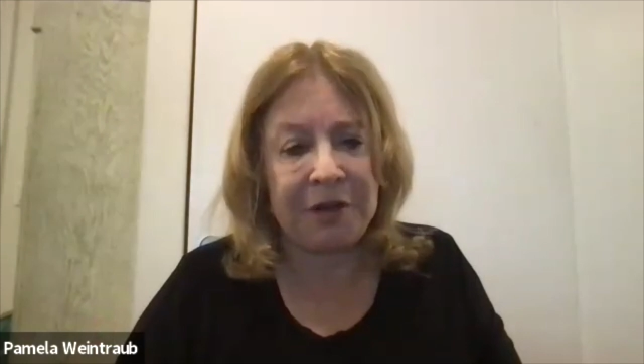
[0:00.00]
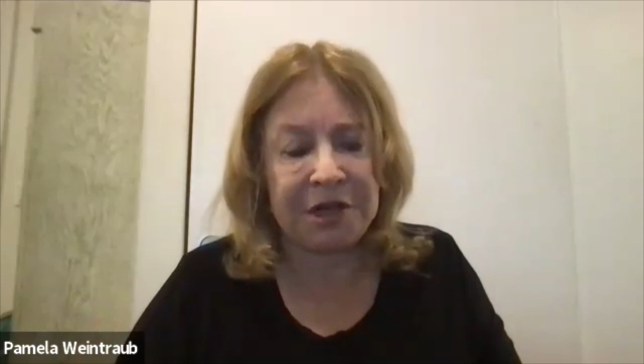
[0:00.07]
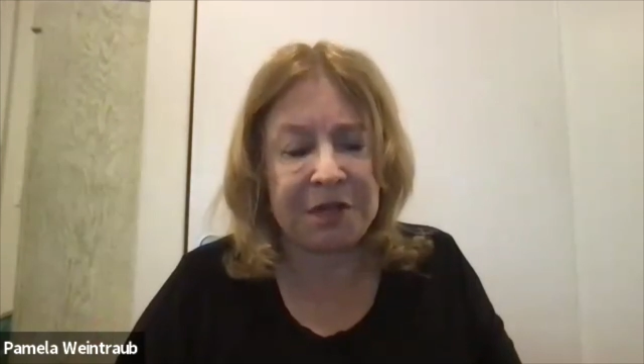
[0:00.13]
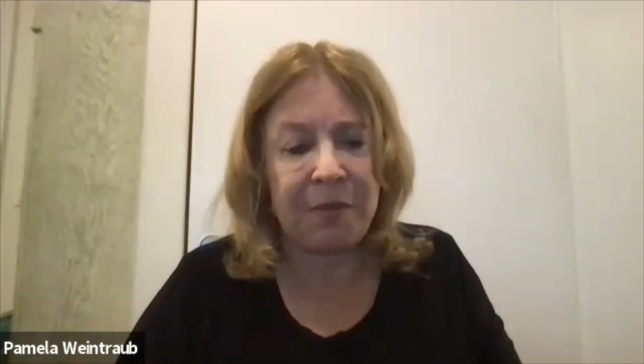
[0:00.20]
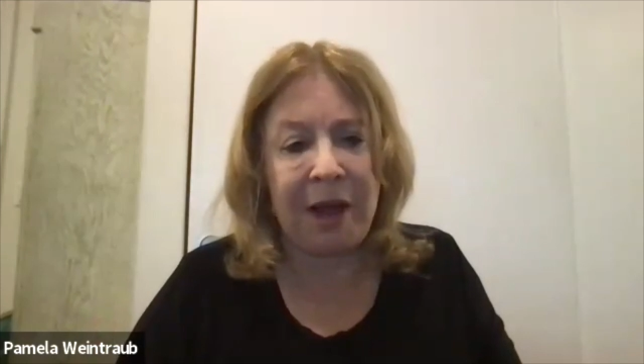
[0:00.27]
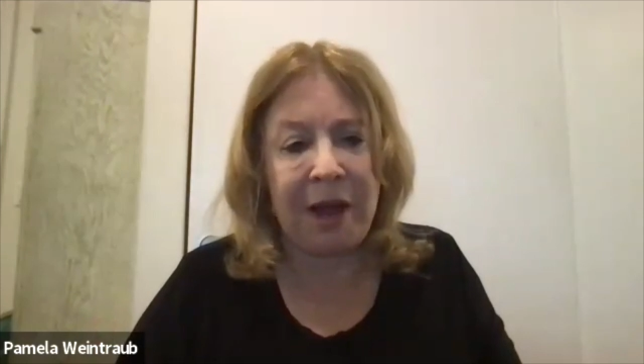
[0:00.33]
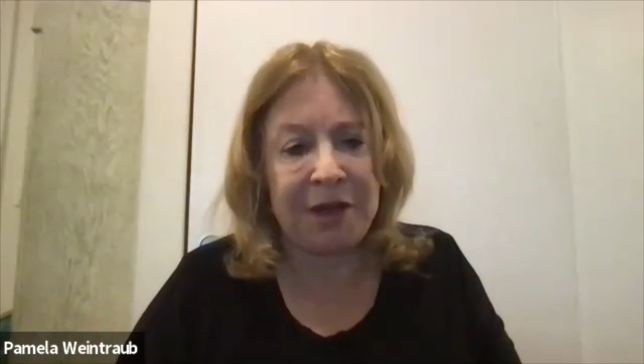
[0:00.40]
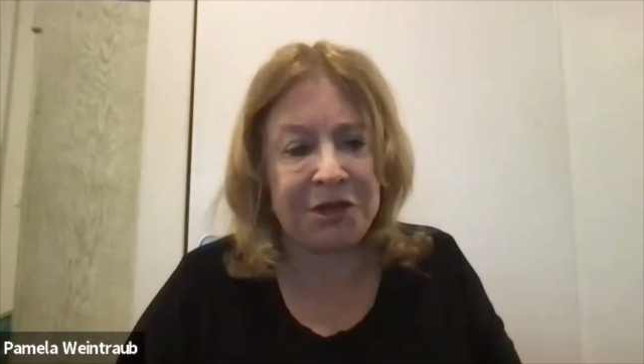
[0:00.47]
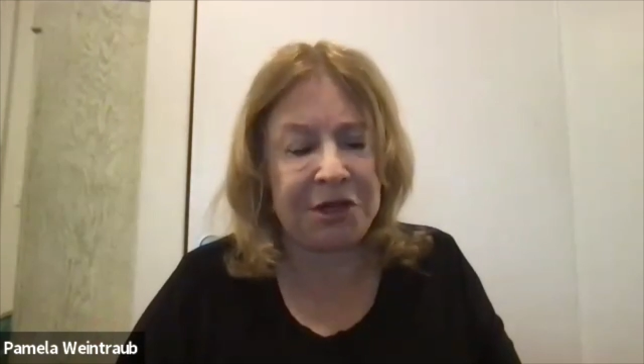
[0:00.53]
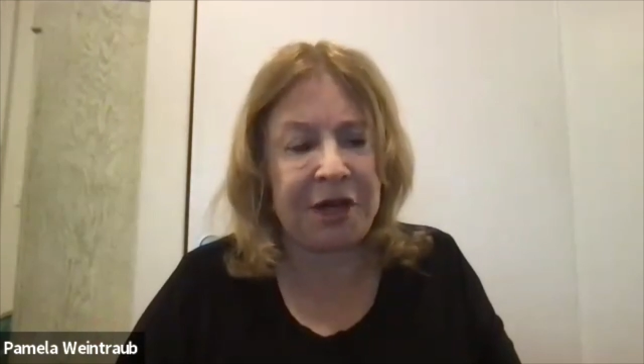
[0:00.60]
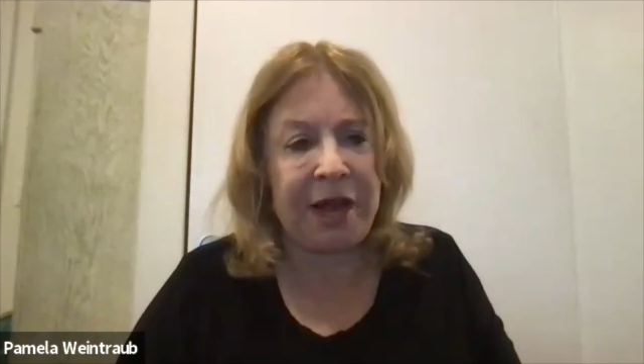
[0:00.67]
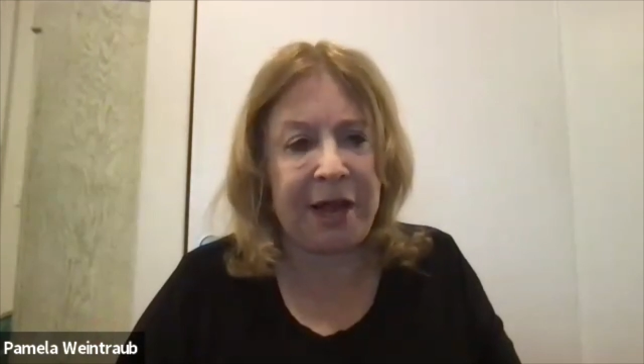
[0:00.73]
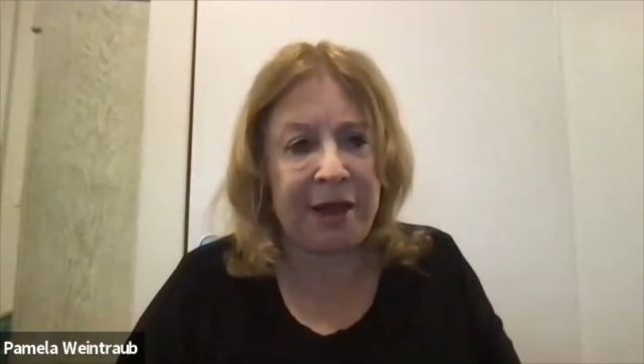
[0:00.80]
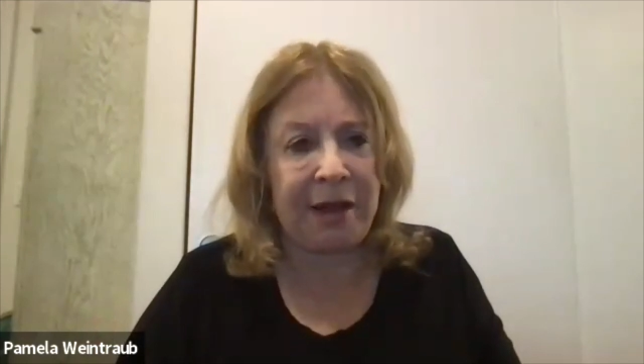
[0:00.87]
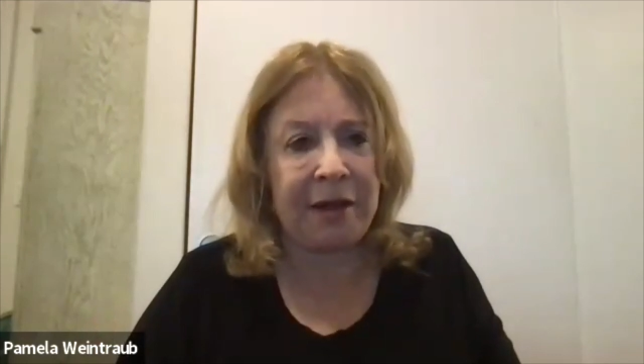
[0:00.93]
Mind at
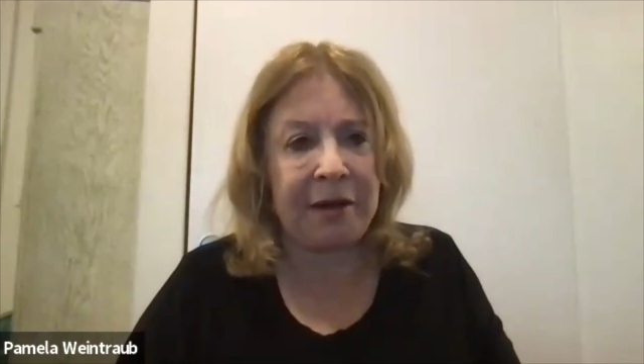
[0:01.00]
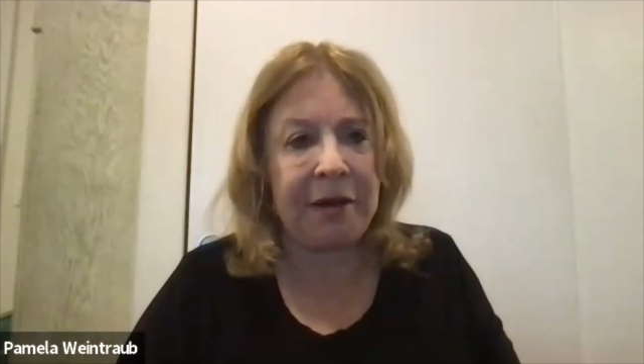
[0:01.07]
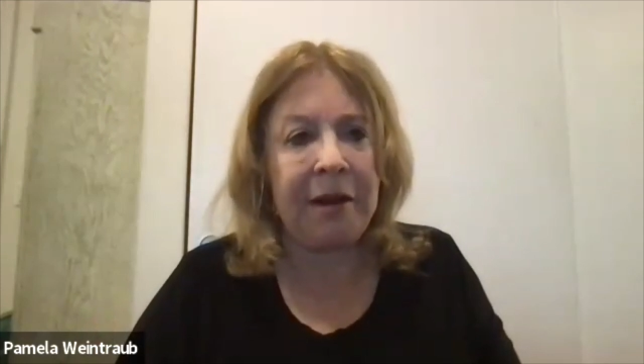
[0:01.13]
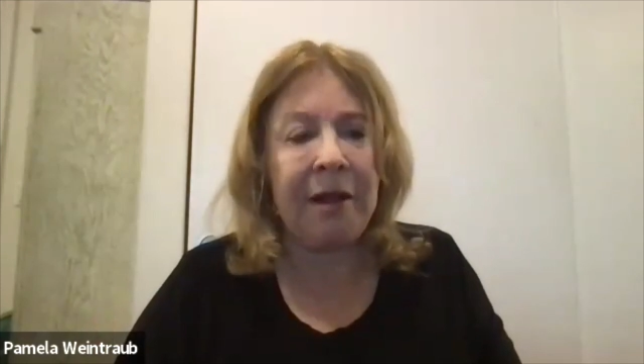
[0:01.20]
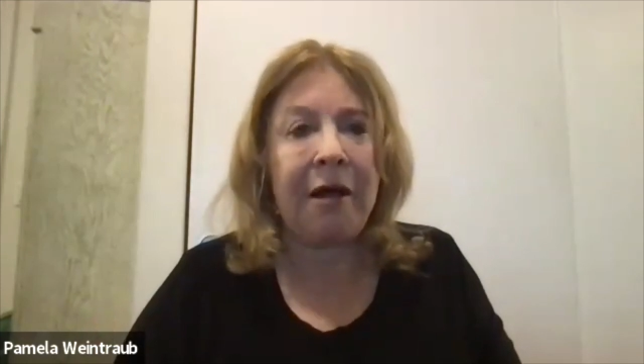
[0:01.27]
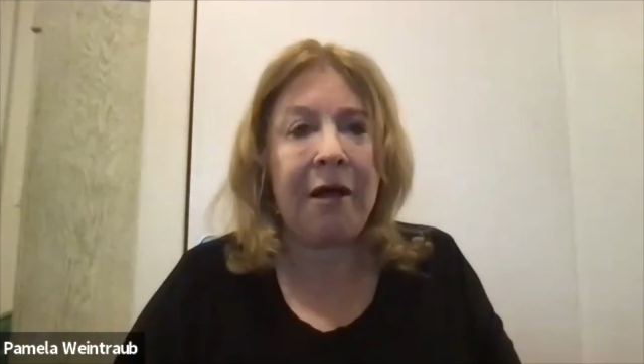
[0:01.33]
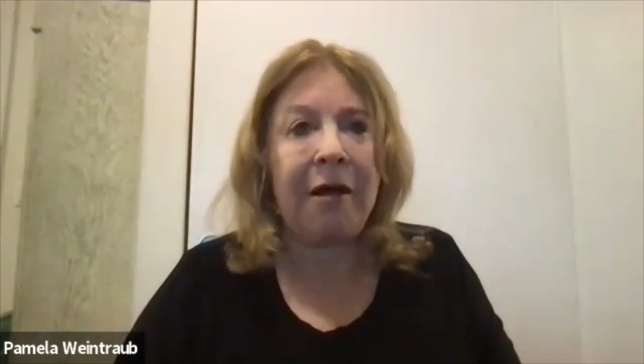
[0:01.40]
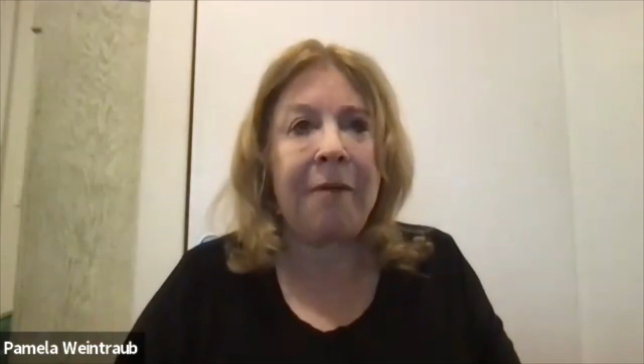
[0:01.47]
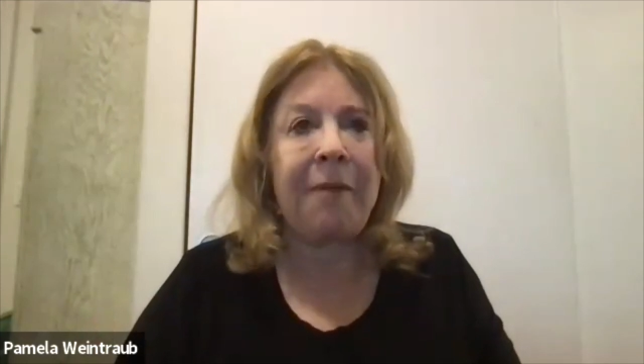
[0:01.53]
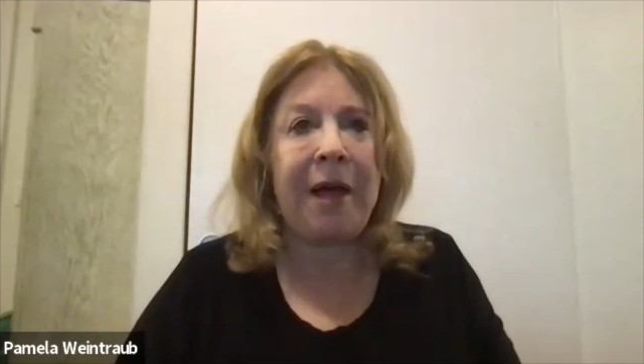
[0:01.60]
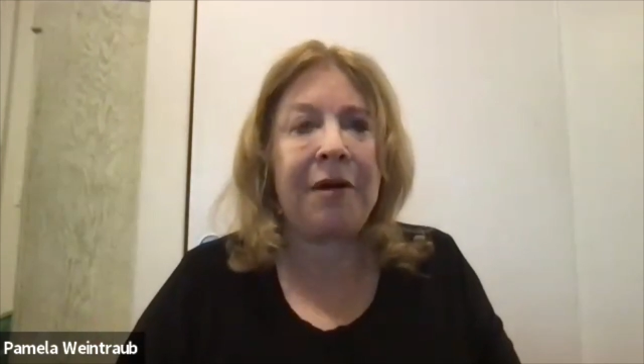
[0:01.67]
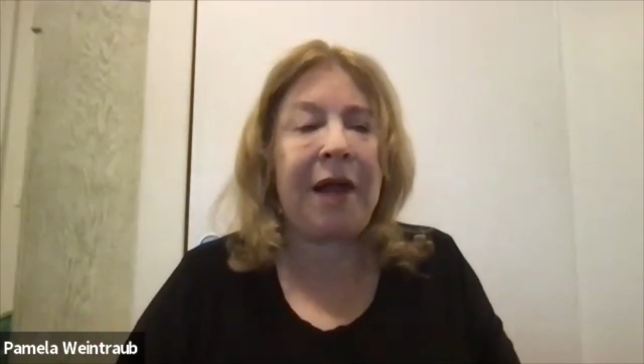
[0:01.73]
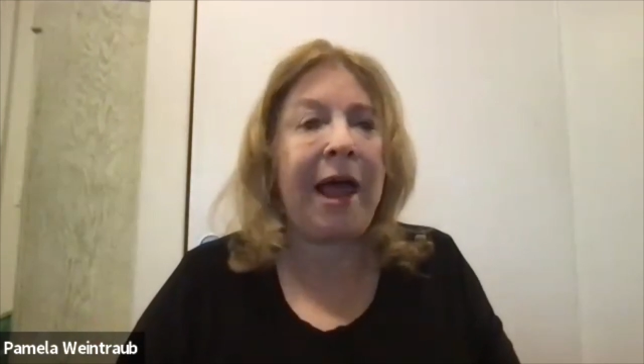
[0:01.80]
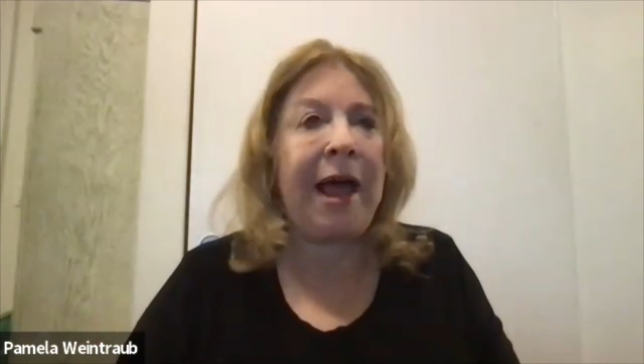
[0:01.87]
Aeon, about